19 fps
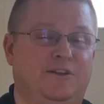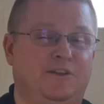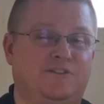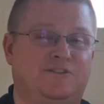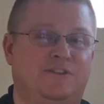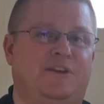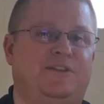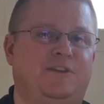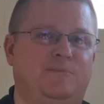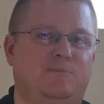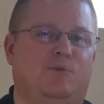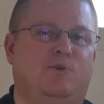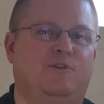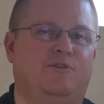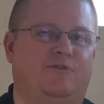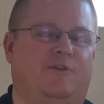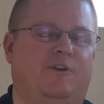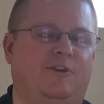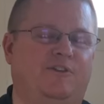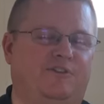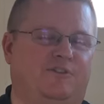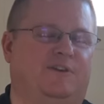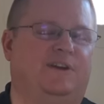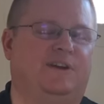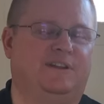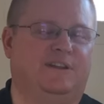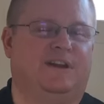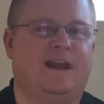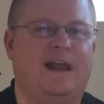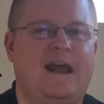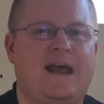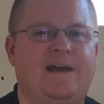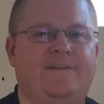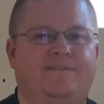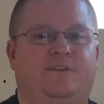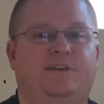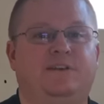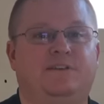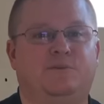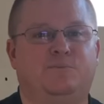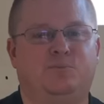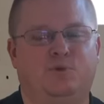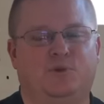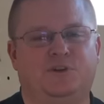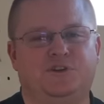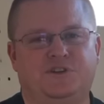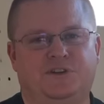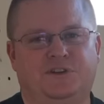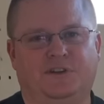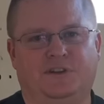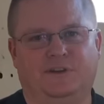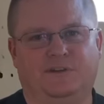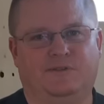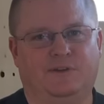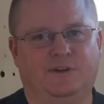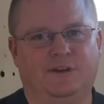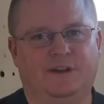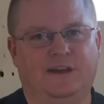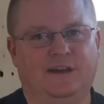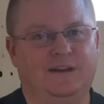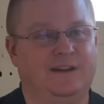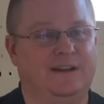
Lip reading: know, there's nothing more frustrating than having to push a delivery date,